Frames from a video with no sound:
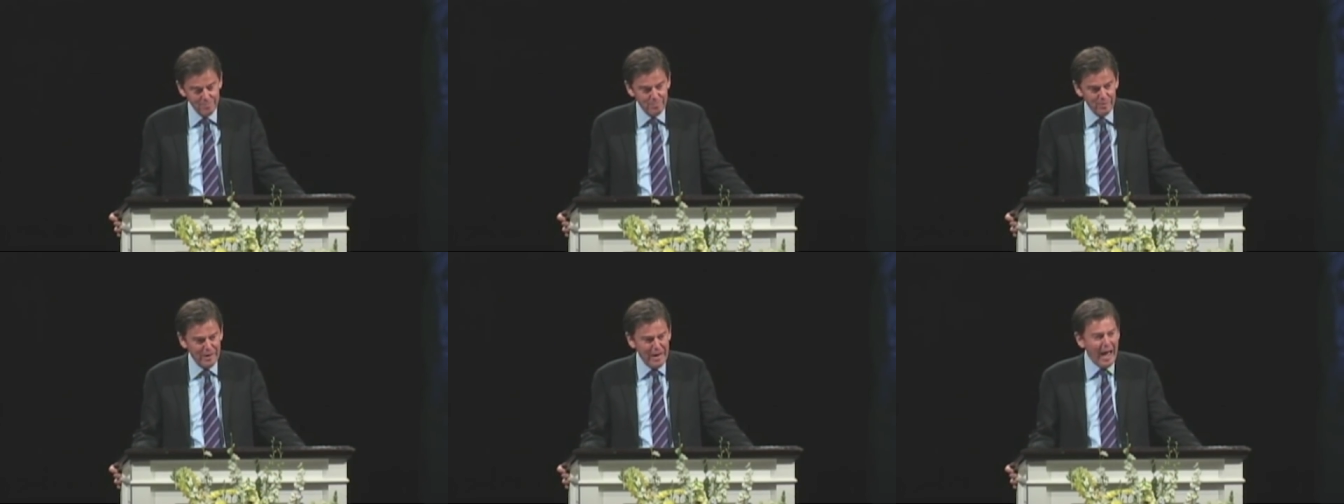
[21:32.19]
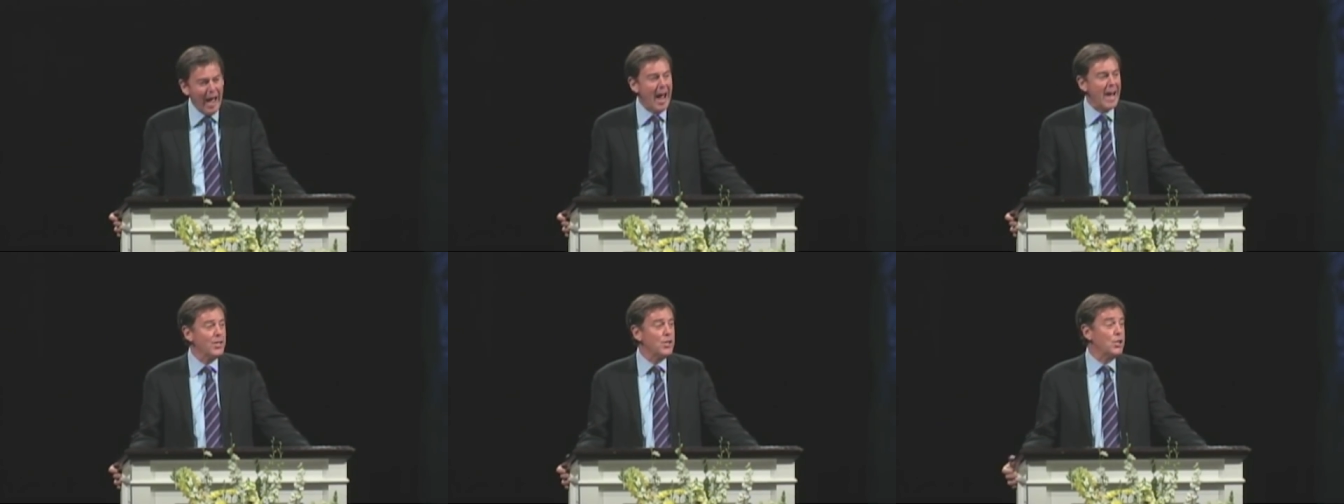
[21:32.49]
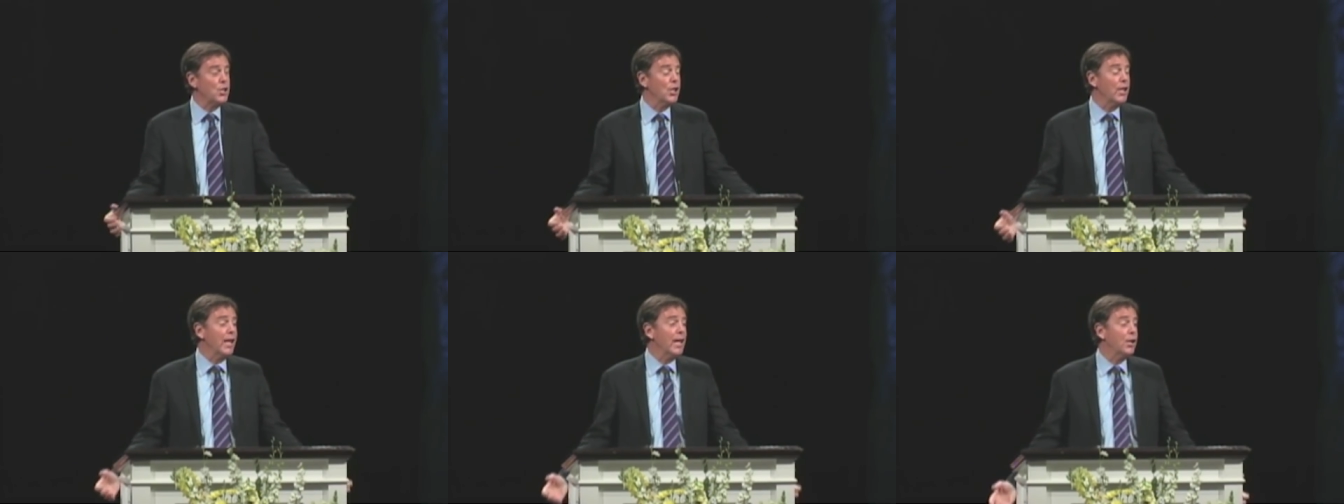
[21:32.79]
but
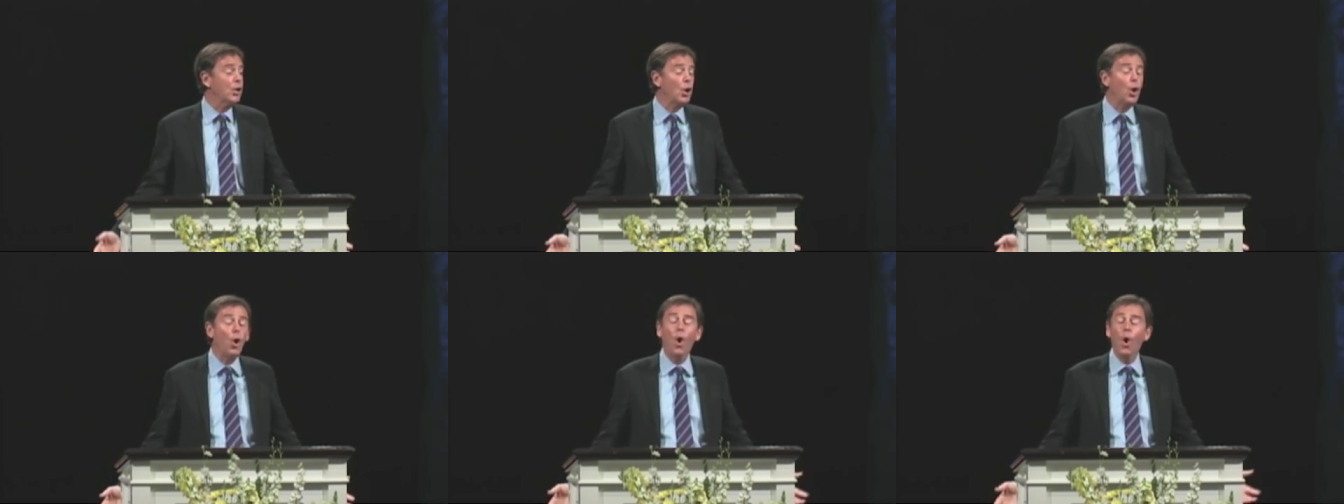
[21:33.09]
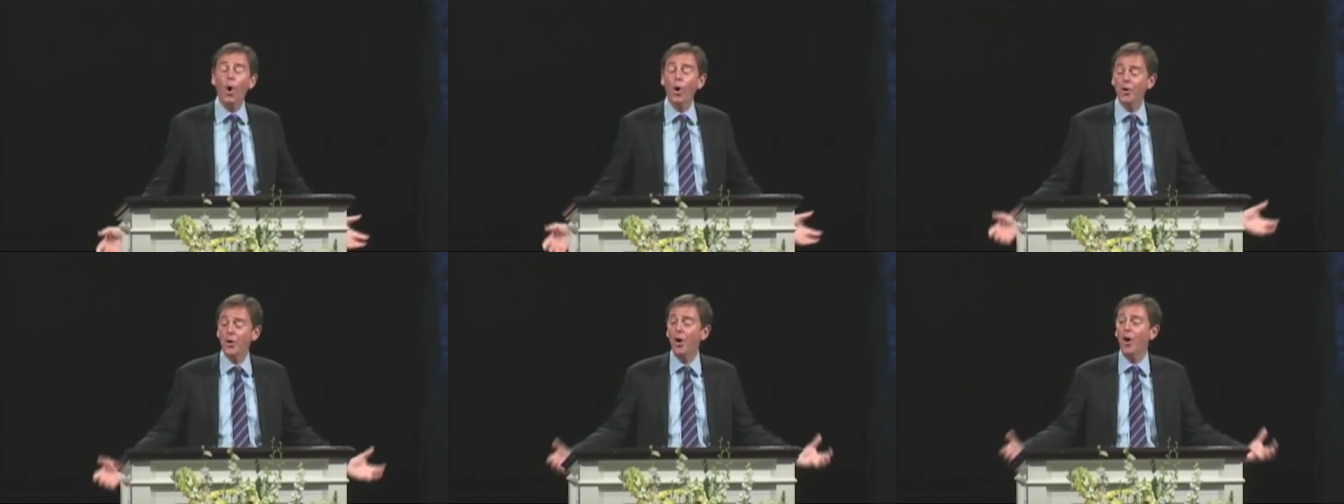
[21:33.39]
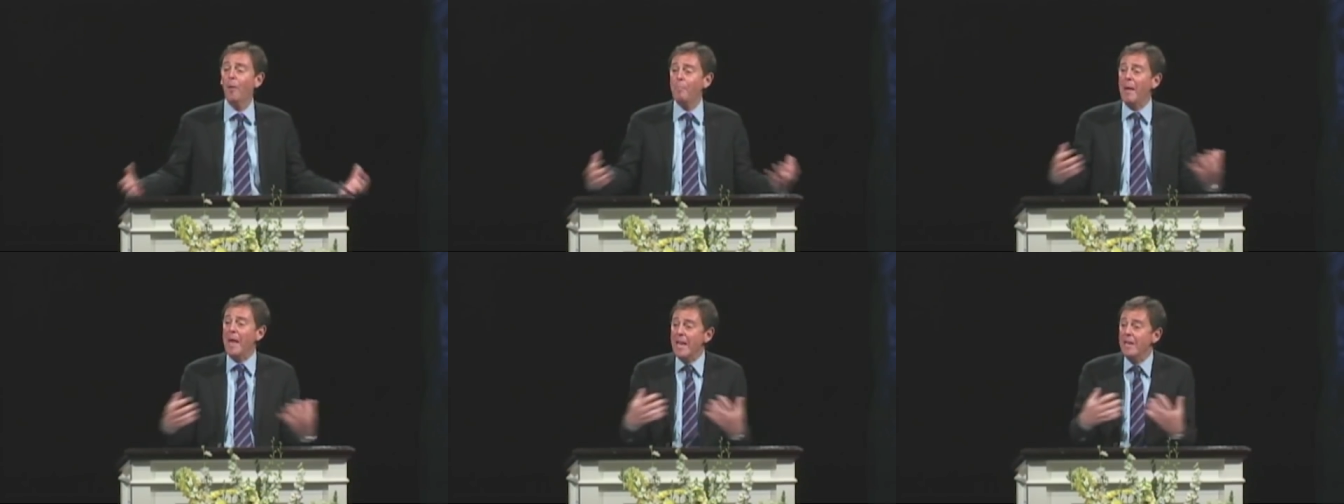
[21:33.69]
actually caught
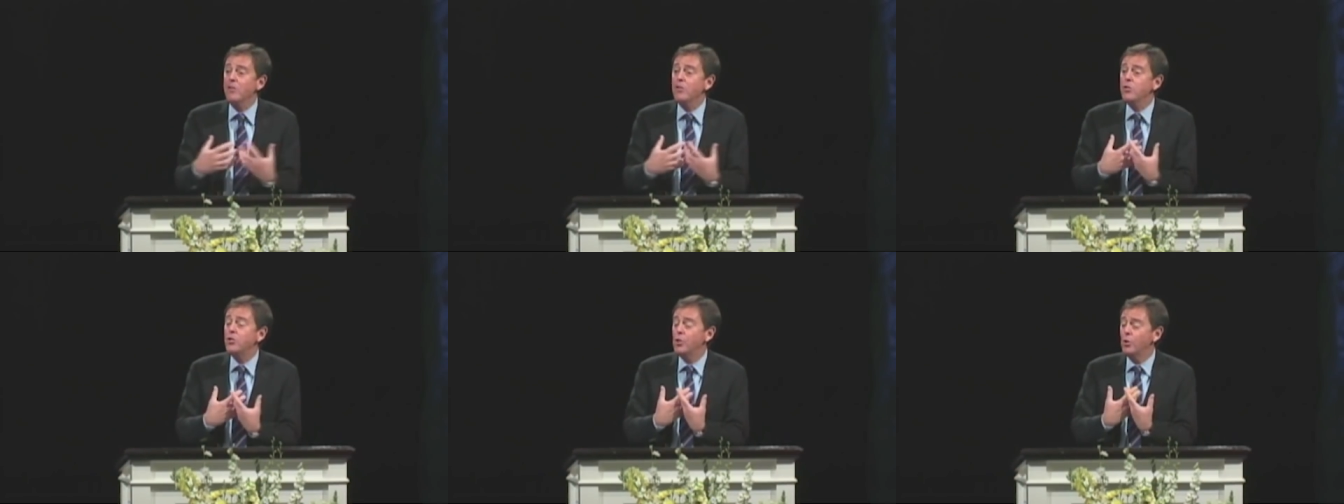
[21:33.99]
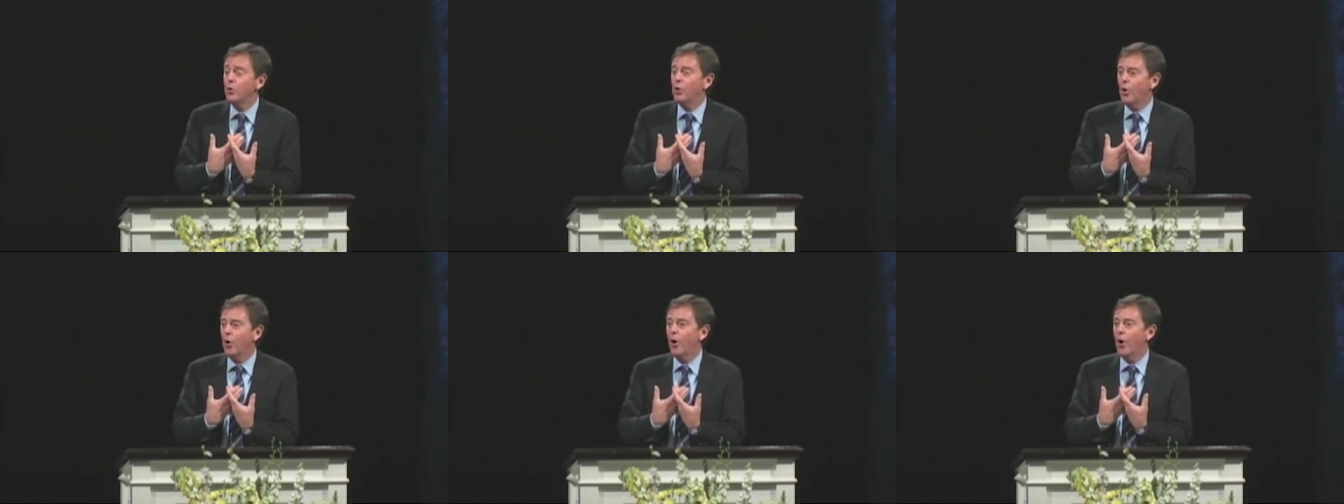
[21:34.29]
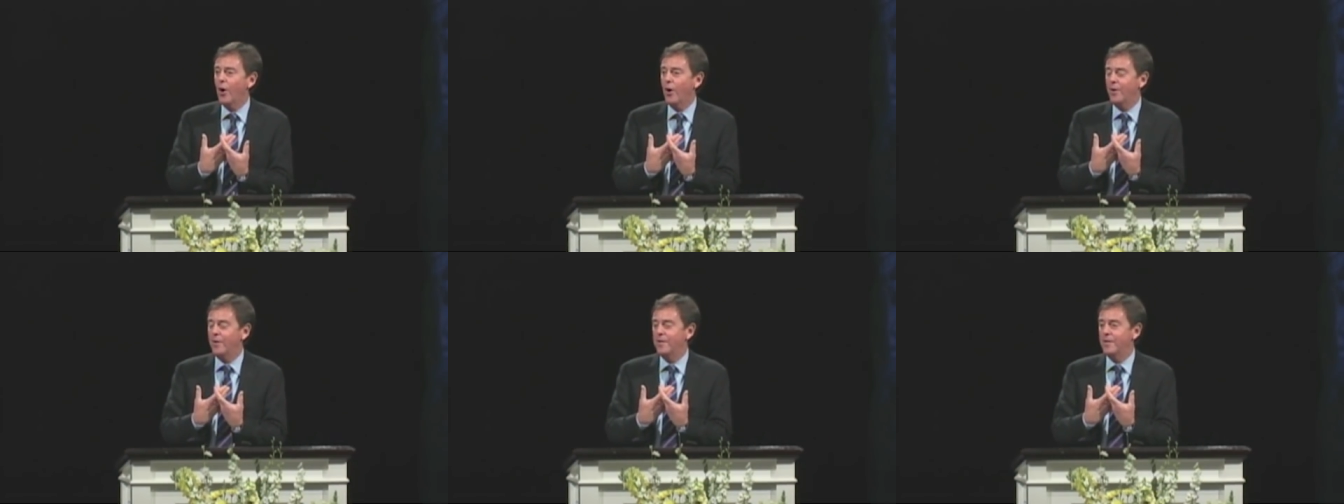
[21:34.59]
up into
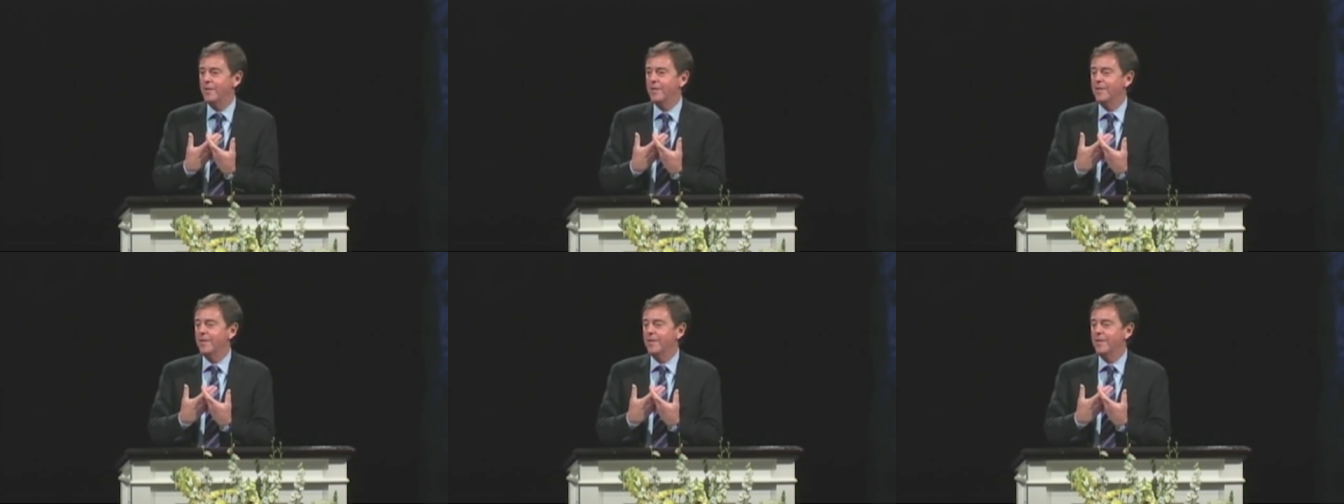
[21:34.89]
God,